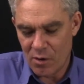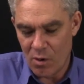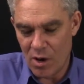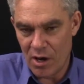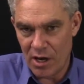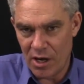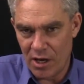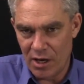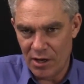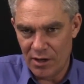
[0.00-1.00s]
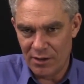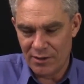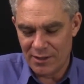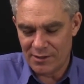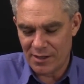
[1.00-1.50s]
Whey,
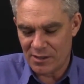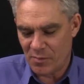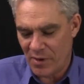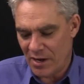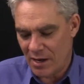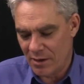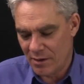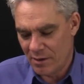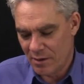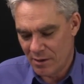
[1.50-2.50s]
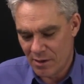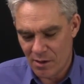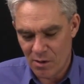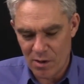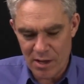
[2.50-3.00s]
that sounds better.
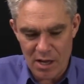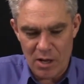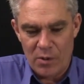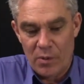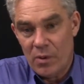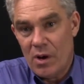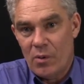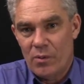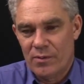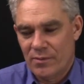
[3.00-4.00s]
Whoa, whoa.